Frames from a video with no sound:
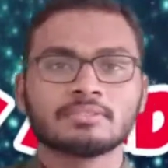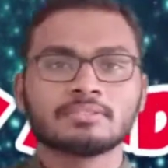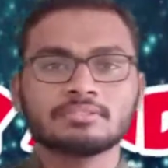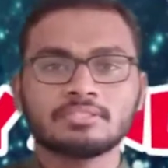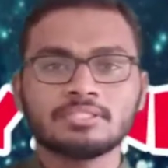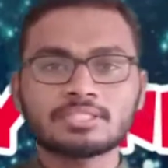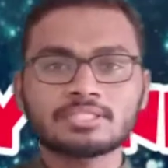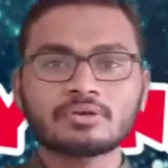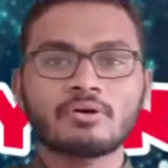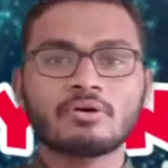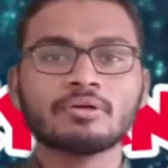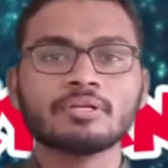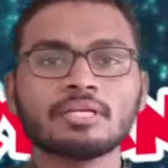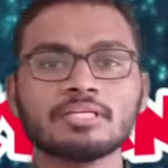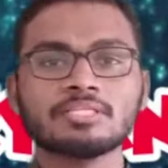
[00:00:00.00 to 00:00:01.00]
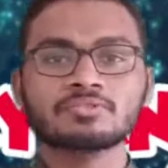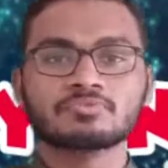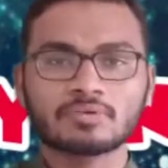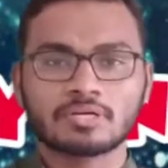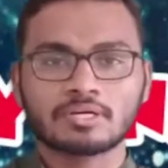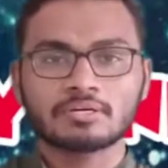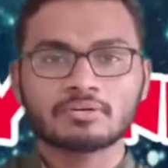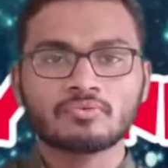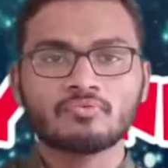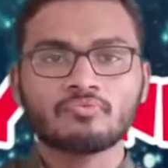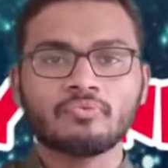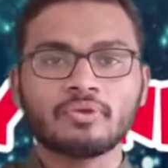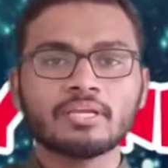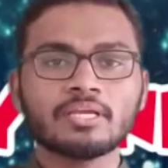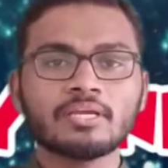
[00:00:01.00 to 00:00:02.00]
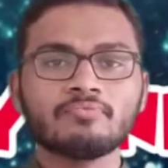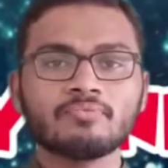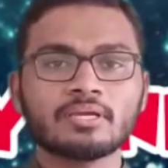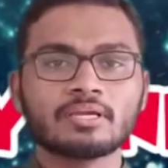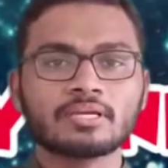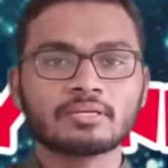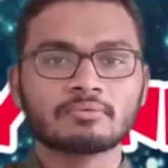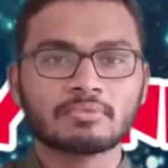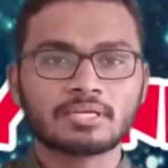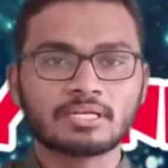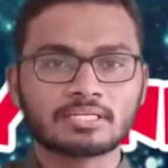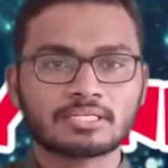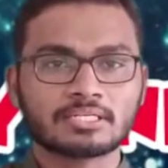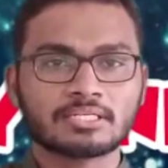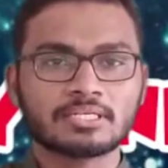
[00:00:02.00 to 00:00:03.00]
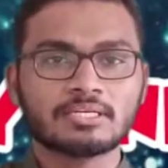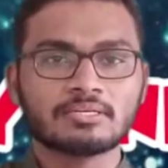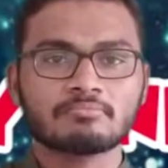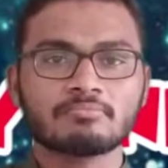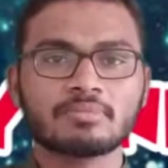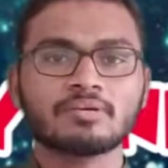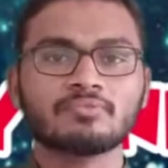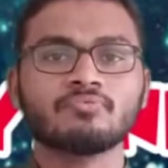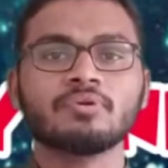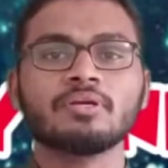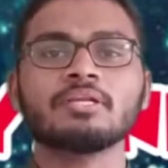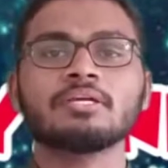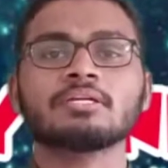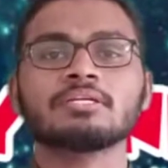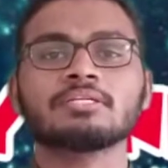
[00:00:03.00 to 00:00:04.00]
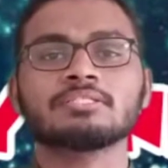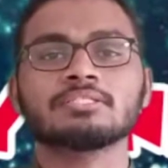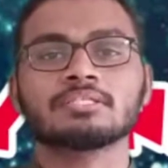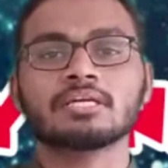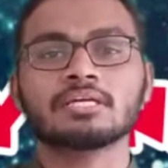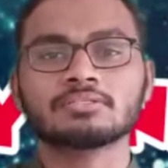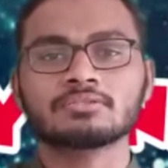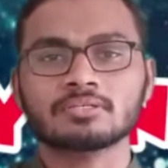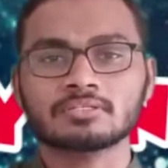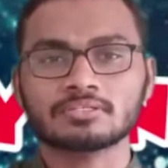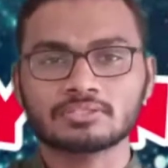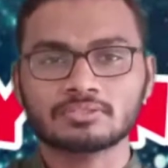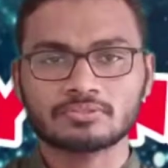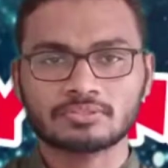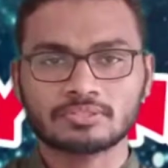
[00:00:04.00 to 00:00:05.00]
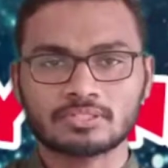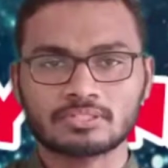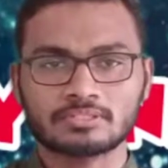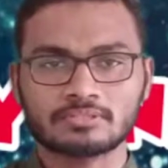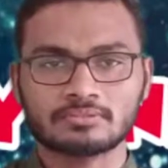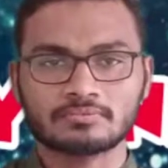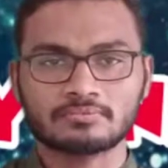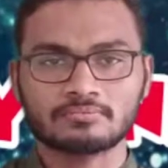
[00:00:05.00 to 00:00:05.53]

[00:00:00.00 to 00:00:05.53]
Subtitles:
These continents were very weak in military but very rich in natural resources.